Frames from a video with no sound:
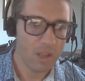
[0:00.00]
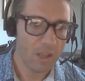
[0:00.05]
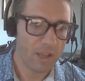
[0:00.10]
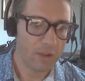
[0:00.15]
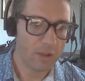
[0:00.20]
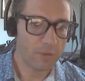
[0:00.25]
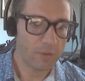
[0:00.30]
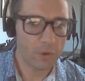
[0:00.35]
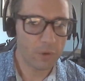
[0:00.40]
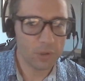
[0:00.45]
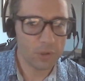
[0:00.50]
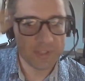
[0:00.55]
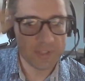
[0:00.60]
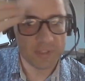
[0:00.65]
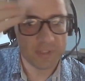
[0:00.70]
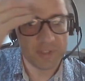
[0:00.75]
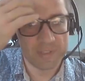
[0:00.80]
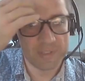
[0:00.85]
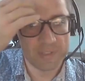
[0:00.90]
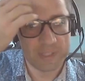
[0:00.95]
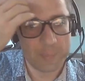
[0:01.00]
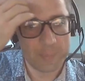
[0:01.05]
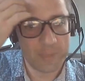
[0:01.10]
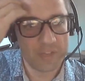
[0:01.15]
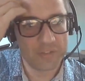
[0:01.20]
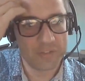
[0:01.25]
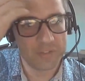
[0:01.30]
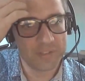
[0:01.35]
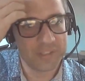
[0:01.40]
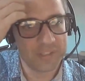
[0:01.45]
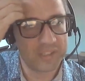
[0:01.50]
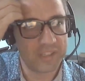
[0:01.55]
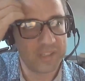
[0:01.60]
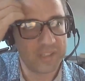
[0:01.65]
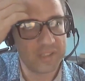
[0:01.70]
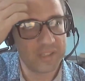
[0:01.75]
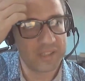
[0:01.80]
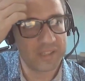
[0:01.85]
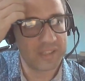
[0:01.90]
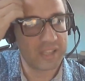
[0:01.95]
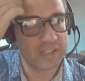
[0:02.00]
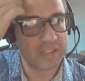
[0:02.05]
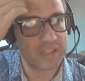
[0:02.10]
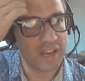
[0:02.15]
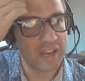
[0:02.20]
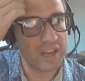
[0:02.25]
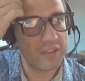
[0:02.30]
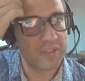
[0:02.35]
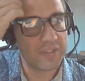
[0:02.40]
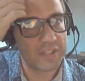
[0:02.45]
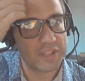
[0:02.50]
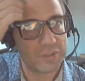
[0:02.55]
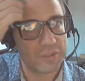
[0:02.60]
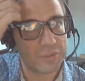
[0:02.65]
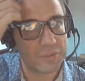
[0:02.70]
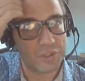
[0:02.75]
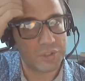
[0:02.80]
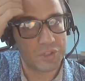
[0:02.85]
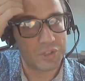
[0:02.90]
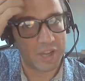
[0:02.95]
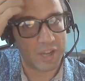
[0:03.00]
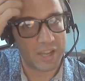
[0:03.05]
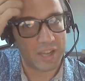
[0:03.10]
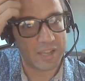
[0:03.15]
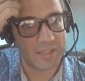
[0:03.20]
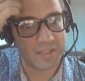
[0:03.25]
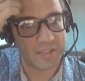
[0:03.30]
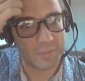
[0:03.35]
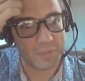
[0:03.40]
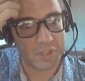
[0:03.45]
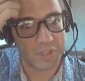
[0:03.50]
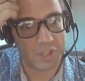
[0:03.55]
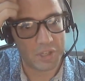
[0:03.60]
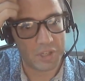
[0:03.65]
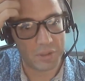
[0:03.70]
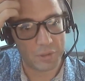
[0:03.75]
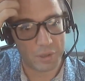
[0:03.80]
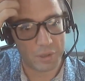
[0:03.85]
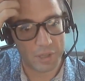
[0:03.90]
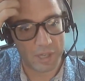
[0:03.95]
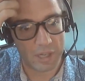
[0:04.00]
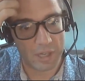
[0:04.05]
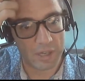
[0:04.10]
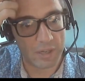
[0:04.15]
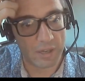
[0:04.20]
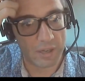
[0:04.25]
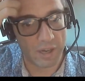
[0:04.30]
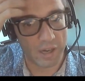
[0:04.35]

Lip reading: And of course, there is a spatial statistics that kind of excludes GIS and machine learning.